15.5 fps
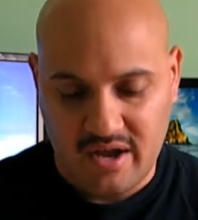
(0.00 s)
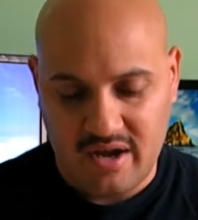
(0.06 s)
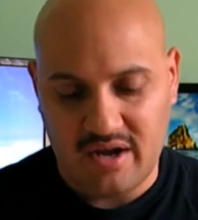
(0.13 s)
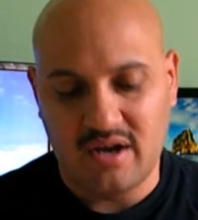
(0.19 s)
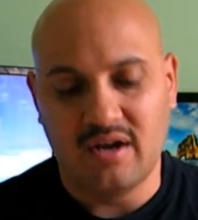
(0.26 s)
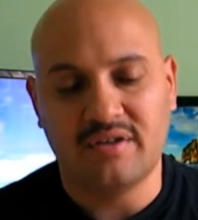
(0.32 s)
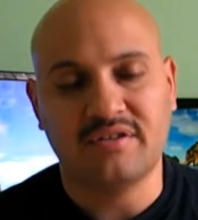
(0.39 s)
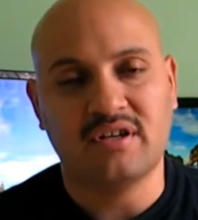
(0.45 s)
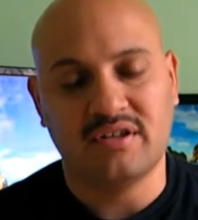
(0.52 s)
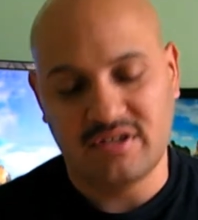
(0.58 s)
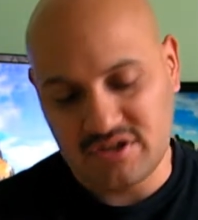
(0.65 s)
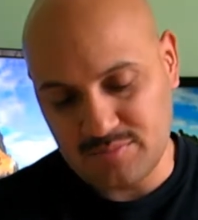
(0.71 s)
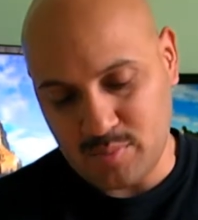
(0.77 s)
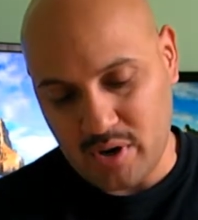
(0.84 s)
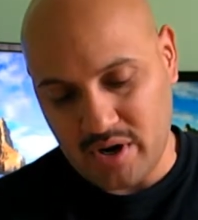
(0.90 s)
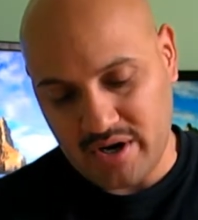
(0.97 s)
And uh,
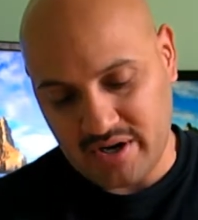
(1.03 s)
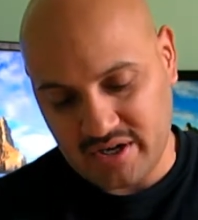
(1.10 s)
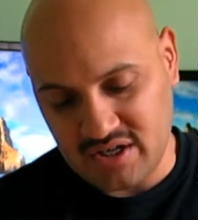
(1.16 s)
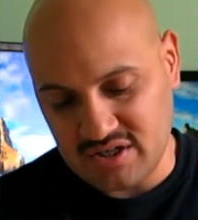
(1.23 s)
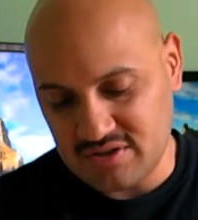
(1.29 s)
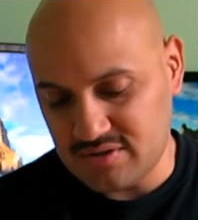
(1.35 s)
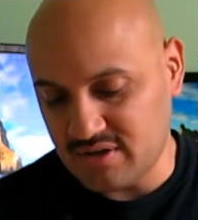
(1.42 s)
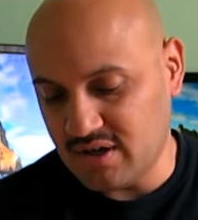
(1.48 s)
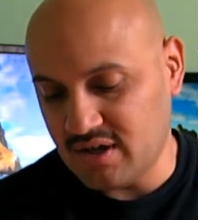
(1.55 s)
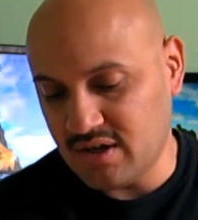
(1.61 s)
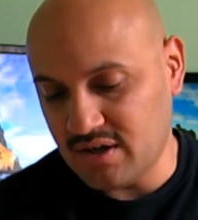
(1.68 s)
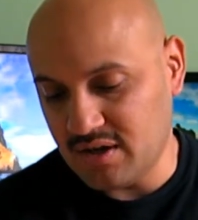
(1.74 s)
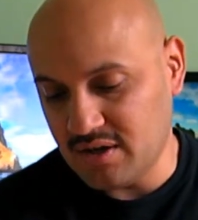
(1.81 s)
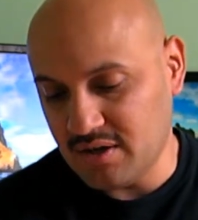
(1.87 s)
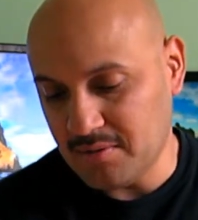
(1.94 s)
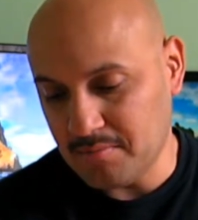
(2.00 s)
this product is
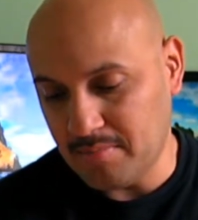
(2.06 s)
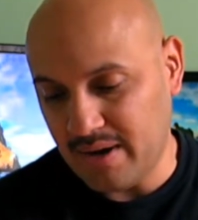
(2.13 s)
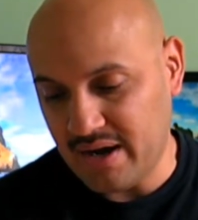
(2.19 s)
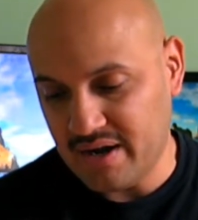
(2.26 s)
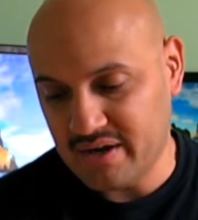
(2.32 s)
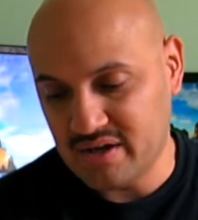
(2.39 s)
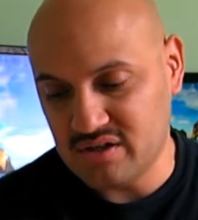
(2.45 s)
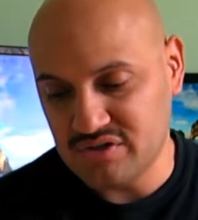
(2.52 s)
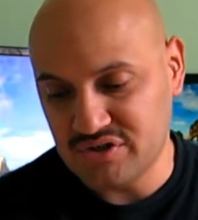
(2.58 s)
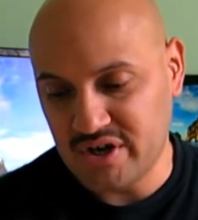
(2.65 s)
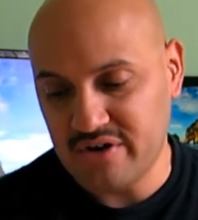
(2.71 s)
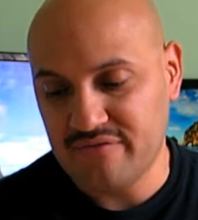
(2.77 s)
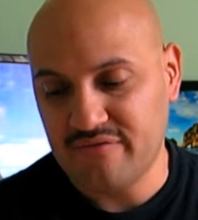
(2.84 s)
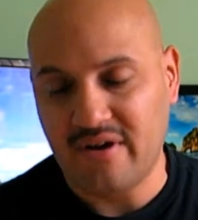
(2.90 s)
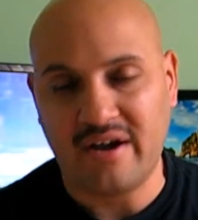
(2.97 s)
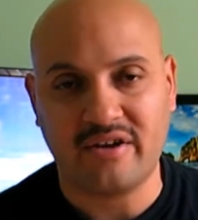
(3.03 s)
uh, by
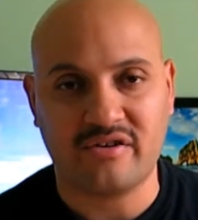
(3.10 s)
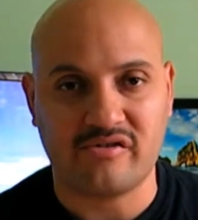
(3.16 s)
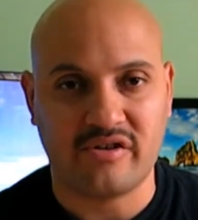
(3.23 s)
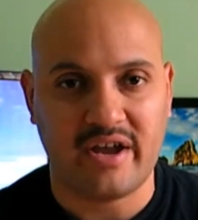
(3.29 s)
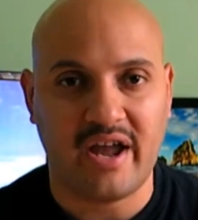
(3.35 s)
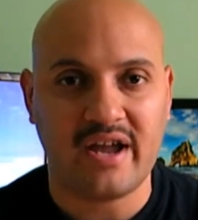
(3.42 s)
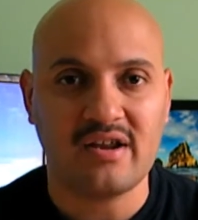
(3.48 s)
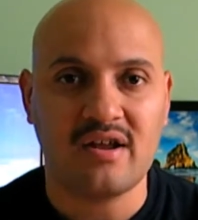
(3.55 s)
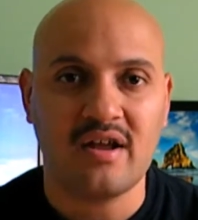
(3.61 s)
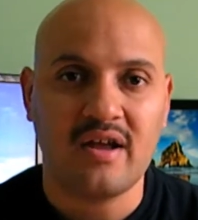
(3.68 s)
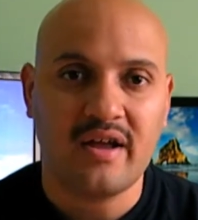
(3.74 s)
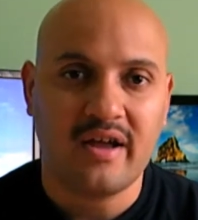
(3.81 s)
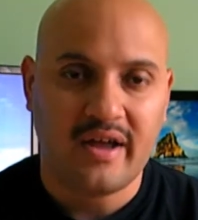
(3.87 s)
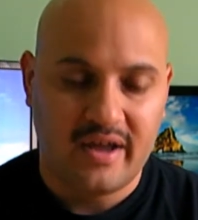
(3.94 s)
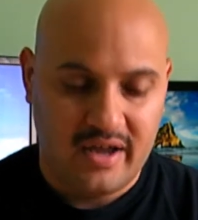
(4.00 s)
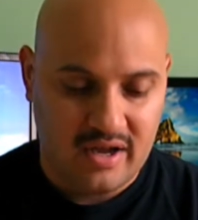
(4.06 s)
J5 Create
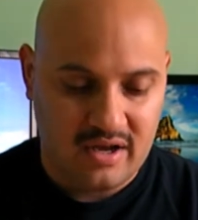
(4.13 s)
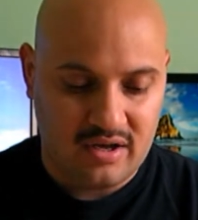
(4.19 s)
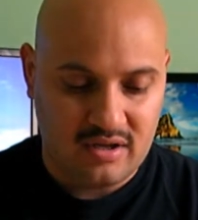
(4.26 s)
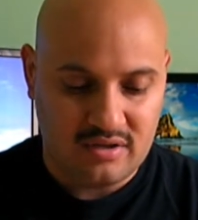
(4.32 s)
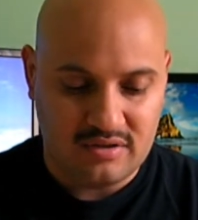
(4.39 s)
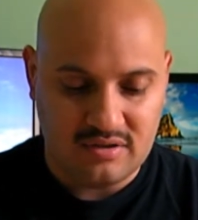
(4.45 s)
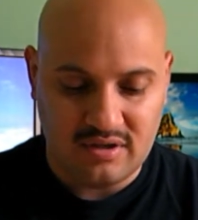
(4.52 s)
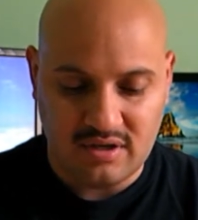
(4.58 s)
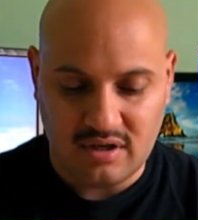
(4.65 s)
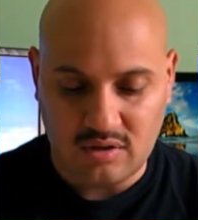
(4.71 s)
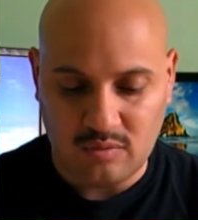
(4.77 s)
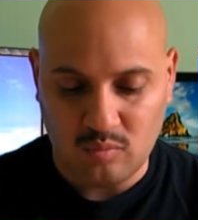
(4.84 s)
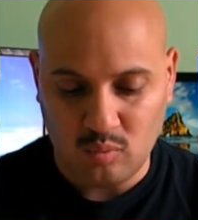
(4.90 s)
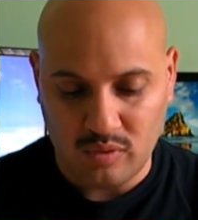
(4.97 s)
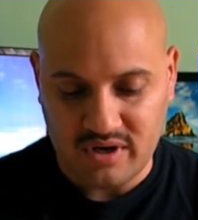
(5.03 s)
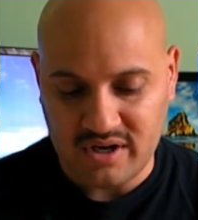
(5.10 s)
and
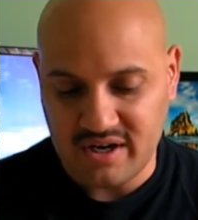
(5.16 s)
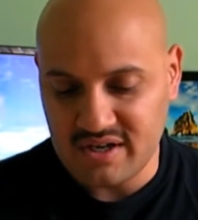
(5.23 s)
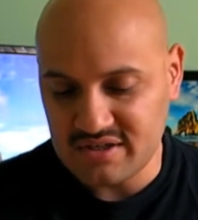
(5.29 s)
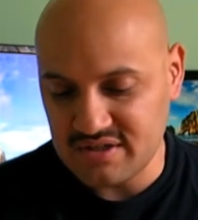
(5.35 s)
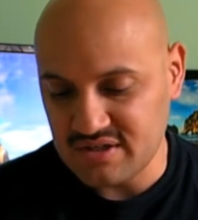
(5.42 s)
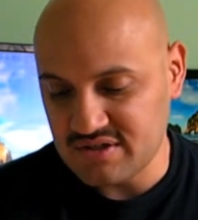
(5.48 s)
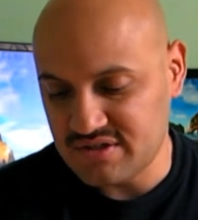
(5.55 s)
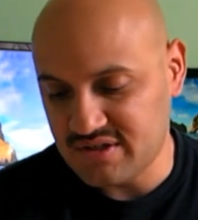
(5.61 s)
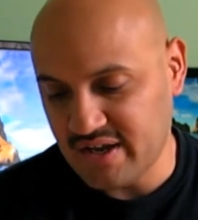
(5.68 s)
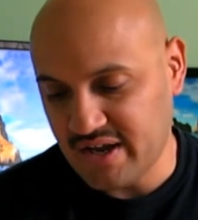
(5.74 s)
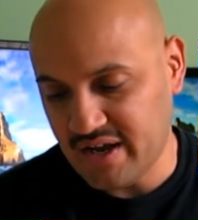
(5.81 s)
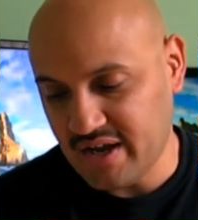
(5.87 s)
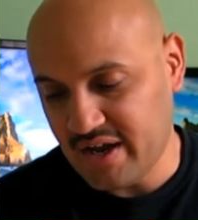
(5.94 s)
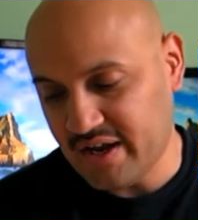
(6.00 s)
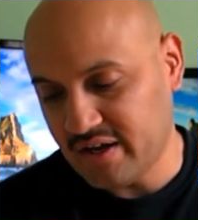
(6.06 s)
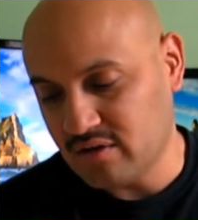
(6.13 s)
uh, what it is is
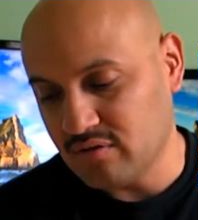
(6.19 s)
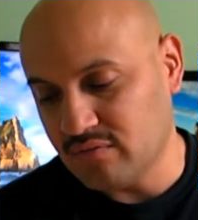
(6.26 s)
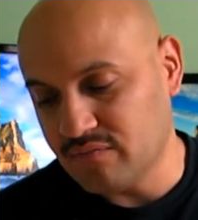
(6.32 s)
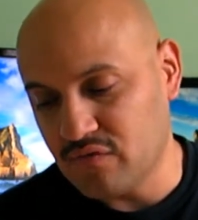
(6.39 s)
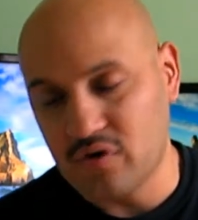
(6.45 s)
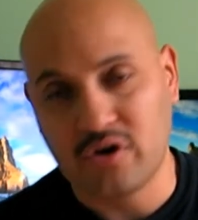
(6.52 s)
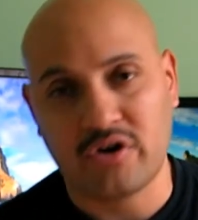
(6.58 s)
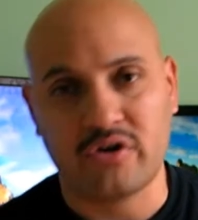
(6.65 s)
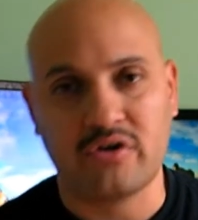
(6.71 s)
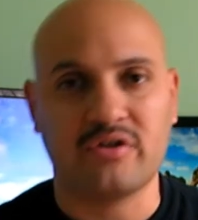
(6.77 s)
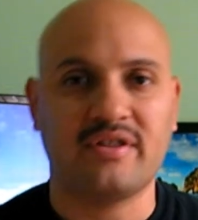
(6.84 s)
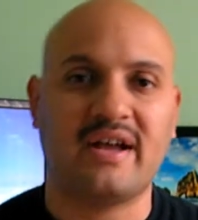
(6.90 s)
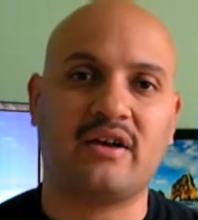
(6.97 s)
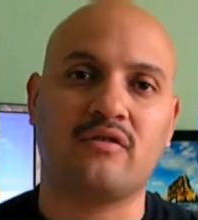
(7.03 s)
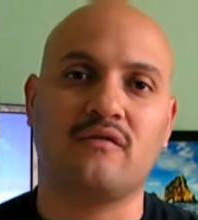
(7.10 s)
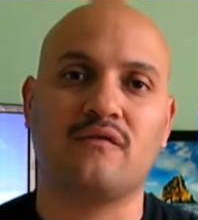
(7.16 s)
a, a converter
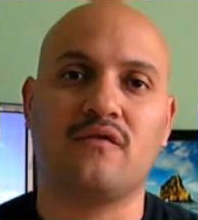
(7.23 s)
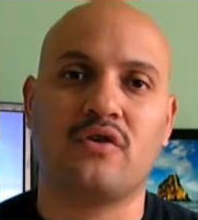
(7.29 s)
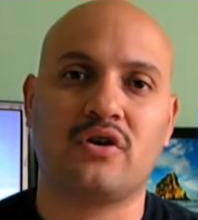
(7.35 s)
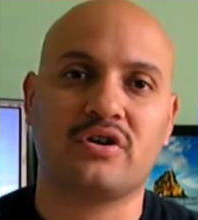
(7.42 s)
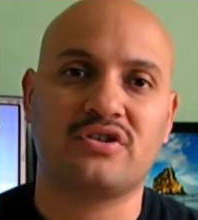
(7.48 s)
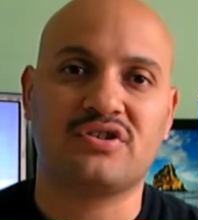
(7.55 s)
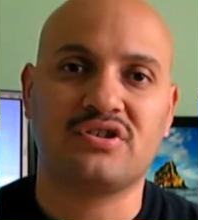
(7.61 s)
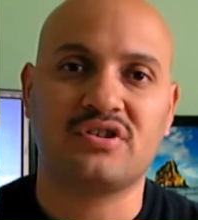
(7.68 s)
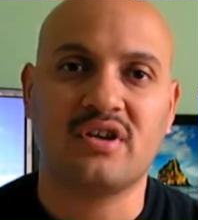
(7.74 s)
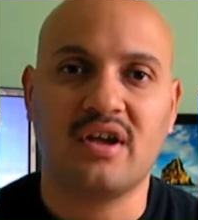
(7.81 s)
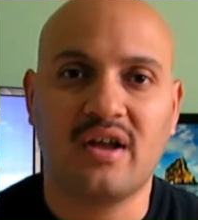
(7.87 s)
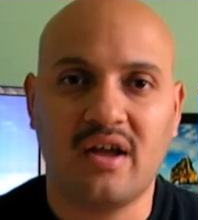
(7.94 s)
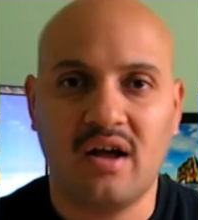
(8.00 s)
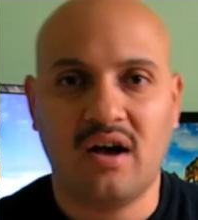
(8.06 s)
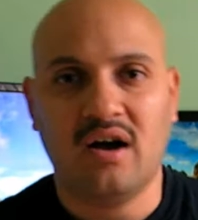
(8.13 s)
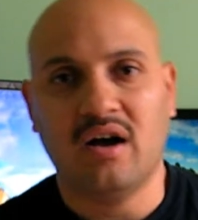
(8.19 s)
that
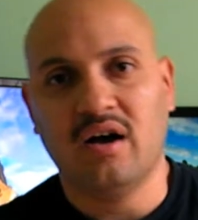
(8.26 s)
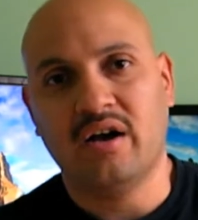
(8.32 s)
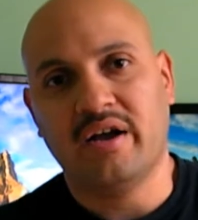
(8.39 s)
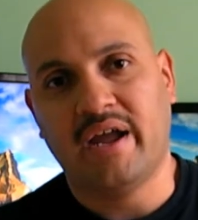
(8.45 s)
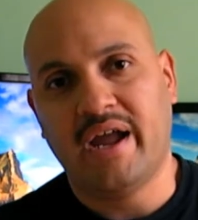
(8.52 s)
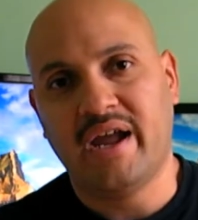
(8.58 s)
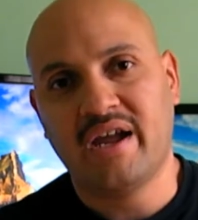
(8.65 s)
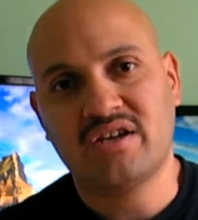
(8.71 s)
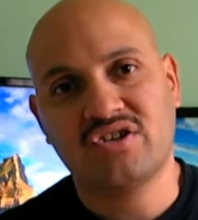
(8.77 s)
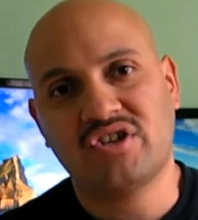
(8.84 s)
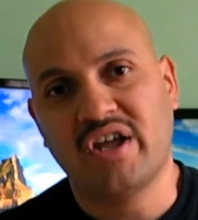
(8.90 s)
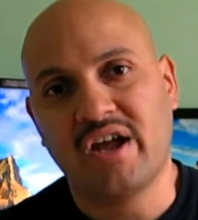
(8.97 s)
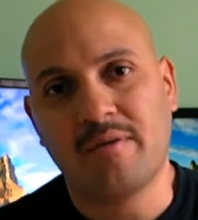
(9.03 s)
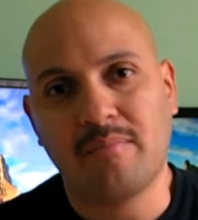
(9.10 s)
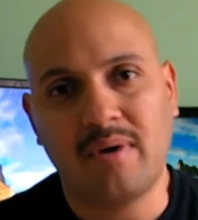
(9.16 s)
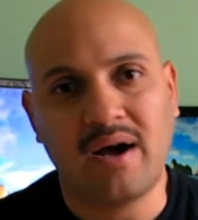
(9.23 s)
converts uh,
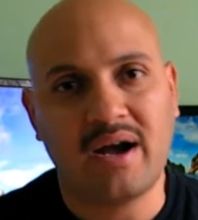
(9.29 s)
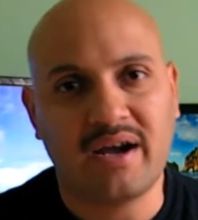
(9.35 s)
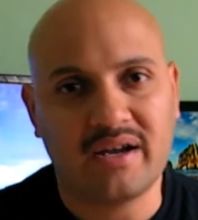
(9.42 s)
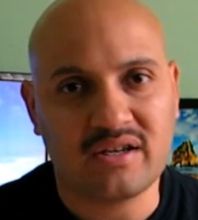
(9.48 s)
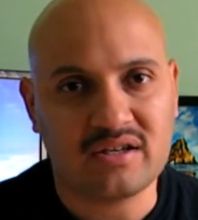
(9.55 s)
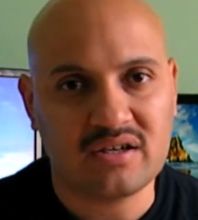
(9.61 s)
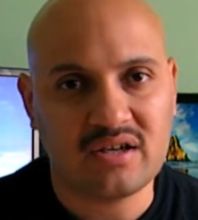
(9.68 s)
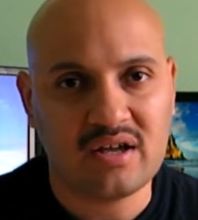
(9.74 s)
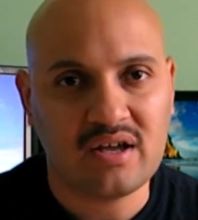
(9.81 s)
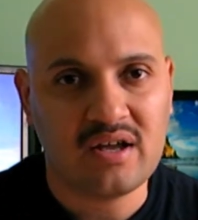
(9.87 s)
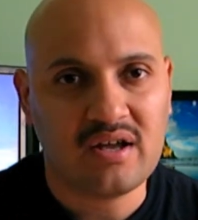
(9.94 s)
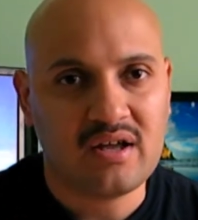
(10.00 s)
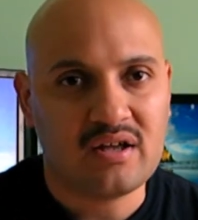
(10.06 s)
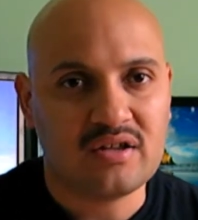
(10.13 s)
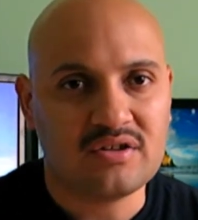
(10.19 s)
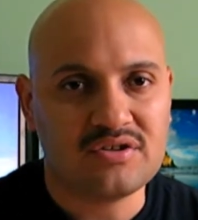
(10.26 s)
HDMI
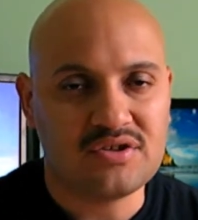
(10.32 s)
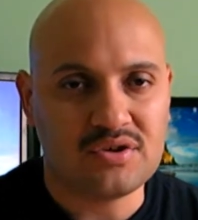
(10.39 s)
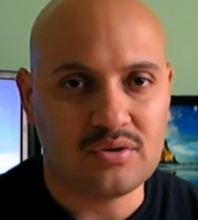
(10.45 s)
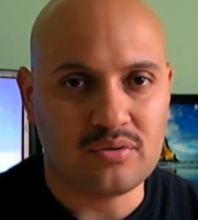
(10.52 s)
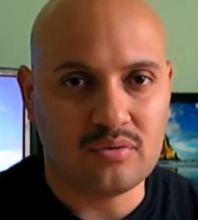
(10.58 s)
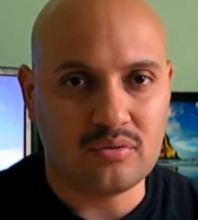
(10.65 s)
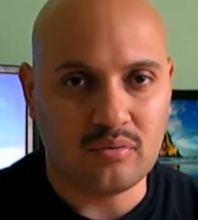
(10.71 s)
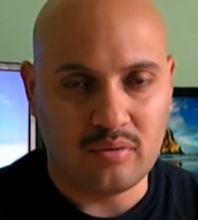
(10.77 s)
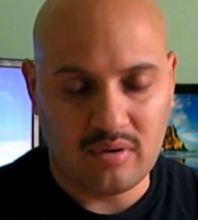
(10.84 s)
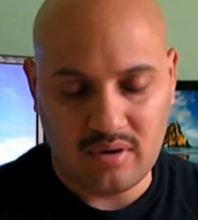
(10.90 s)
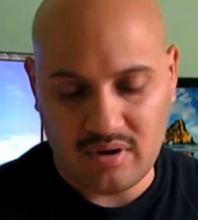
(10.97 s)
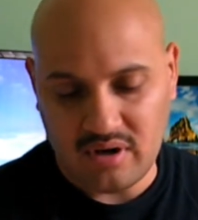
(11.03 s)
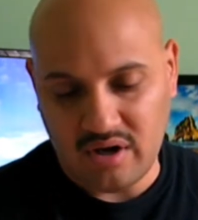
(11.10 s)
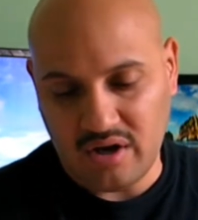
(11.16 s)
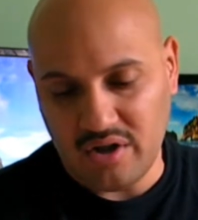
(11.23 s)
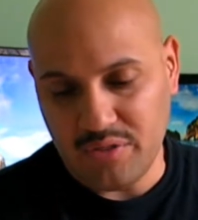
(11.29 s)
to
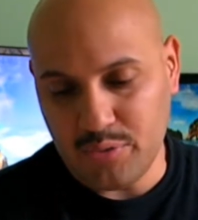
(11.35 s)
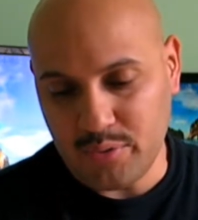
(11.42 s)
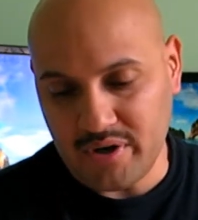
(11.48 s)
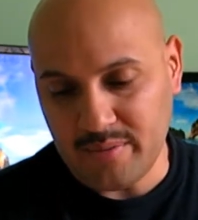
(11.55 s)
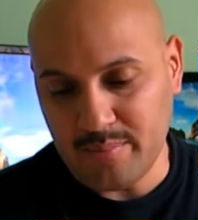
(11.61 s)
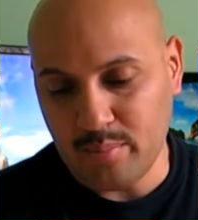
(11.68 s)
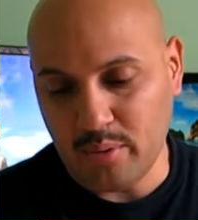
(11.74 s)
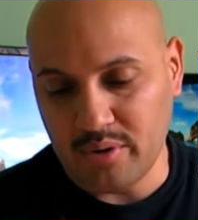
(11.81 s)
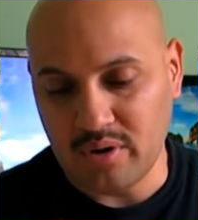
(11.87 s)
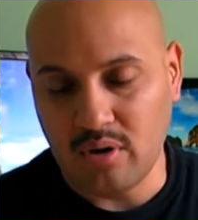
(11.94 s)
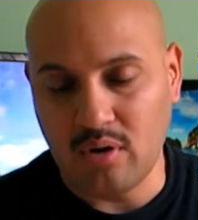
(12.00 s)
uh, 3.0